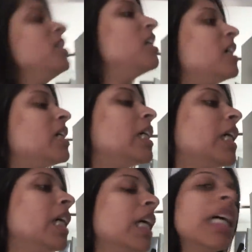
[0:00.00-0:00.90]
Ugh.
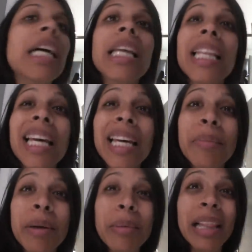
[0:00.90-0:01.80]
And like
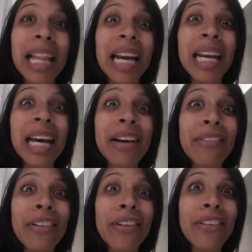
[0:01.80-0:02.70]
maybe lie
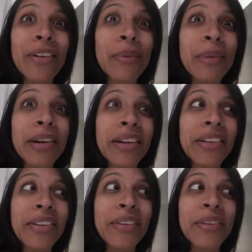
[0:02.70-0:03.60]
down for a few
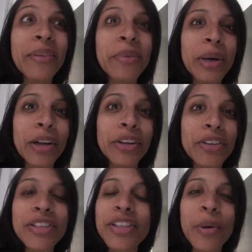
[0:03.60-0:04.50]
minutes. We all know
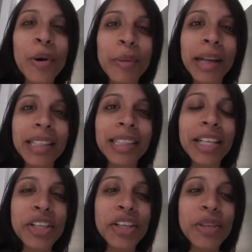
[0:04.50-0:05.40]
this is a horrible idea and
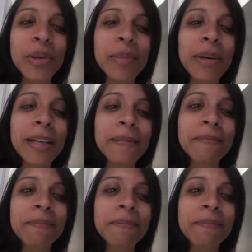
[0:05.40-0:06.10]
I shouldn't do it, but